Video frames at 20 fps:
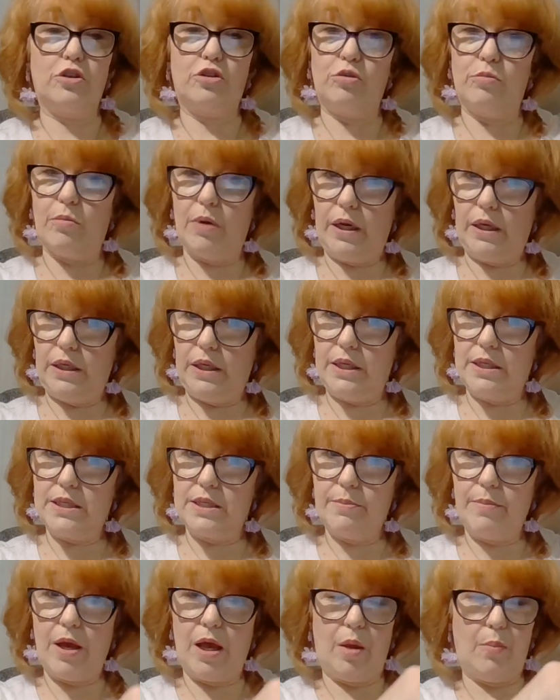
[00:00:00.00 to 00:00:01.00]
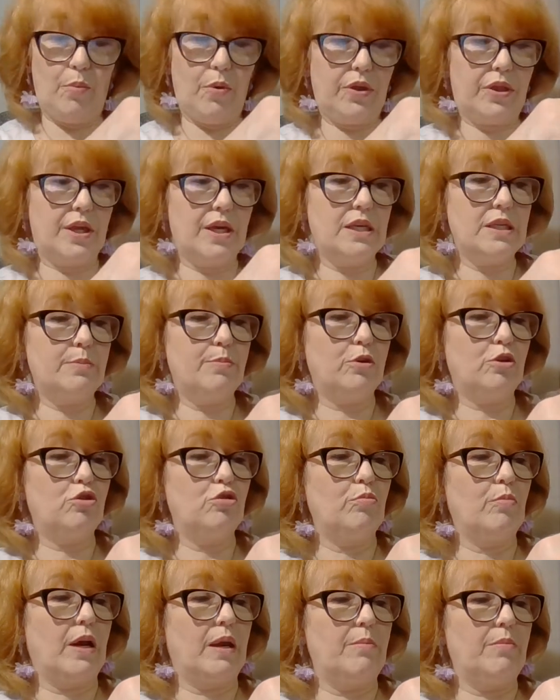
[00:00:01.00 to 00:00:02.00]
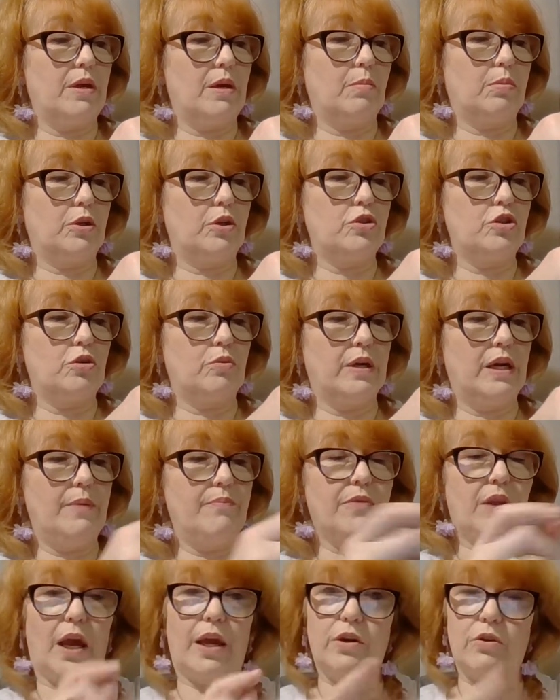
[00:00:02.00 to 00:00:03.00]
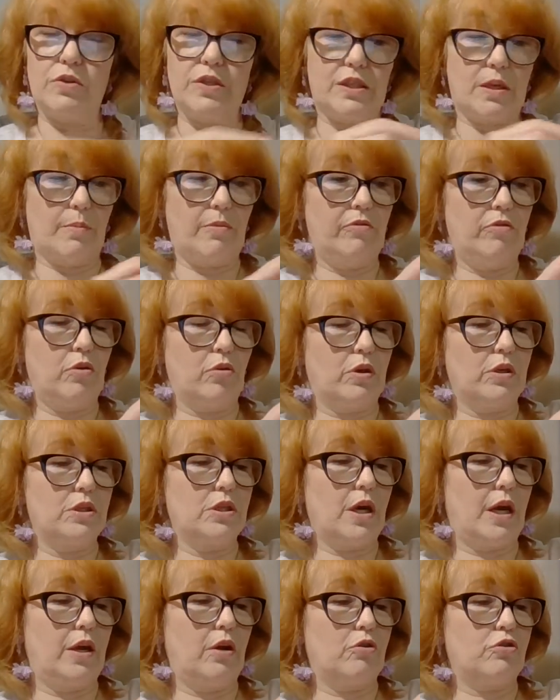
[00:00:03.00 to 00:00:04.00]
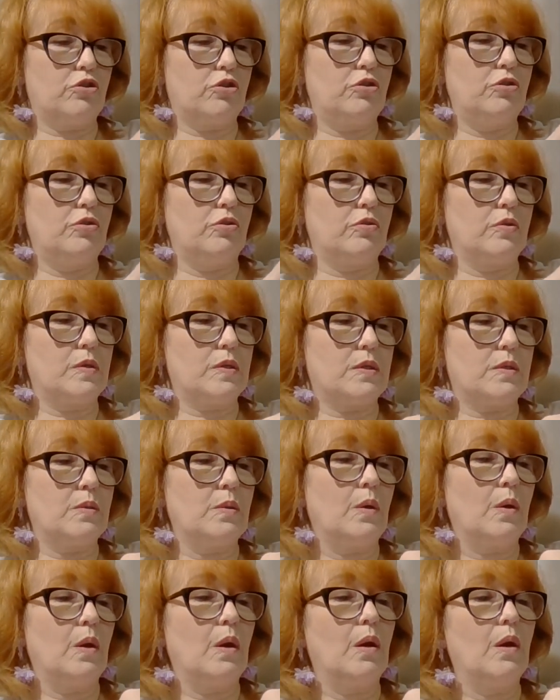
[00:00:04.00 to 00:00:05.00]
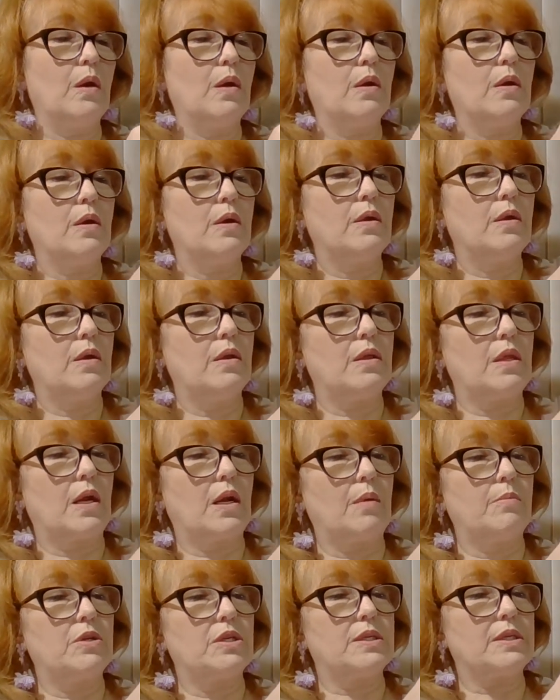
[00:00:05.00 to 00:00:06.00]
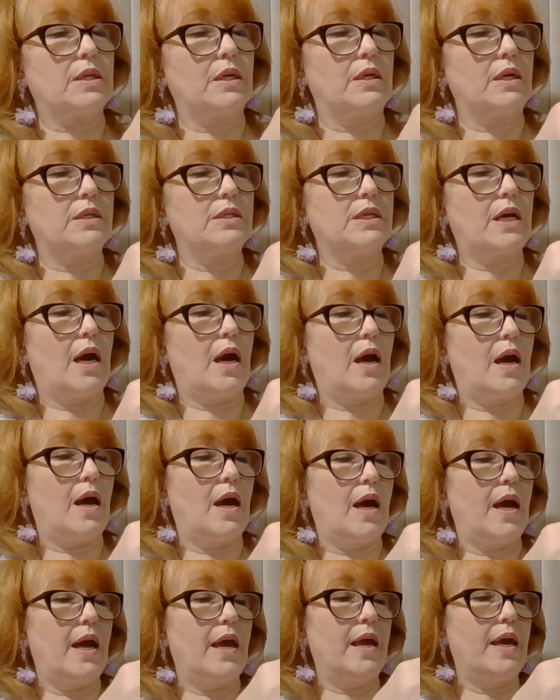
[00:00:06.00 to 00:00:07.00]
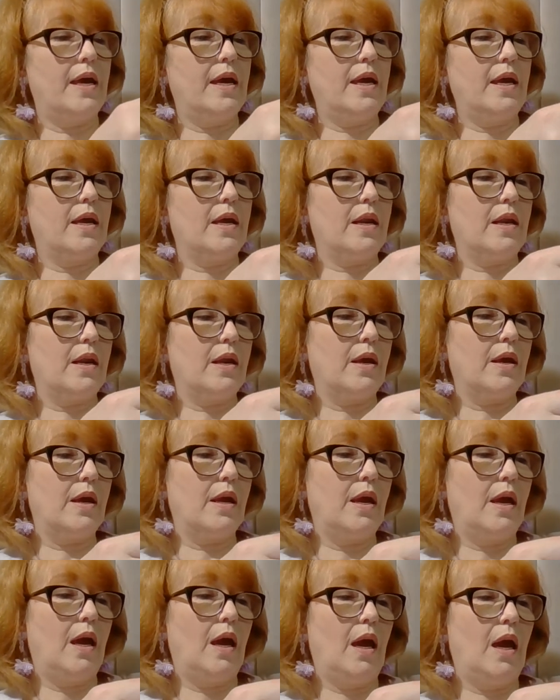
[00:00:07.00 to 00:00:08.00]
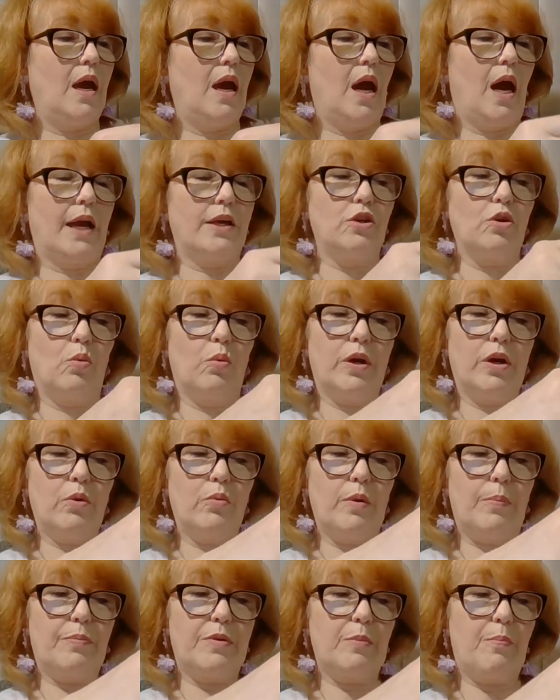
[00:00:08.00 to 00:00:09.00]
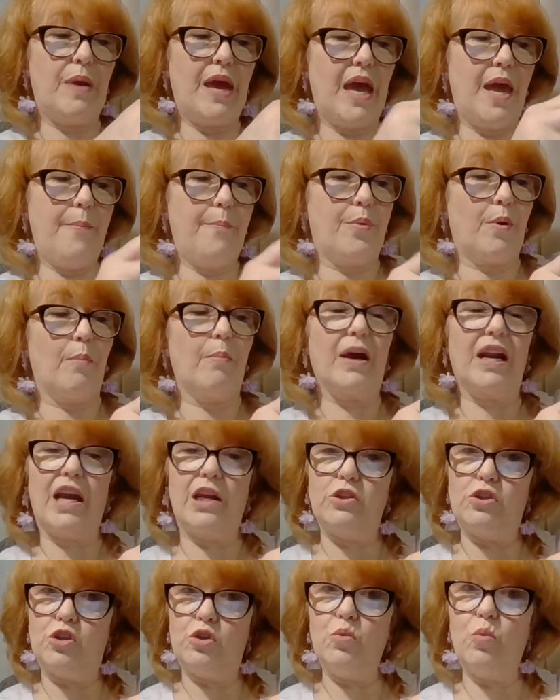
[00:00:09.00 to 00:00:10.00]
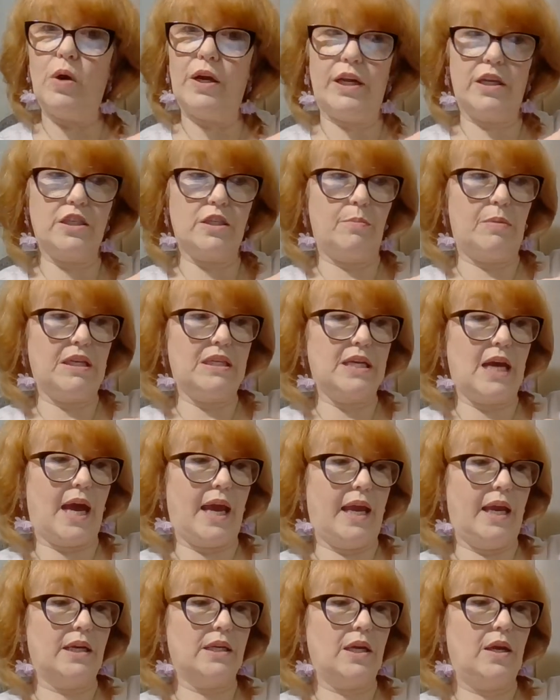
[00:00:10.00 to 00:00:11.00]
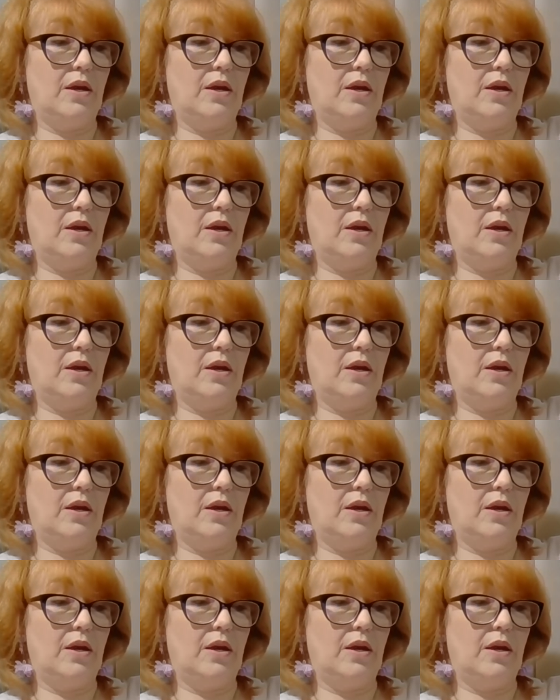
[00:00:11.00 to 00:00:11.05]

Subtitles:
You might need some help with this, but you might be able to do it. I know some of you can tie your shoes. And then I'm just going to tie it. I don't want to rip the paper, but I do want it to be tight.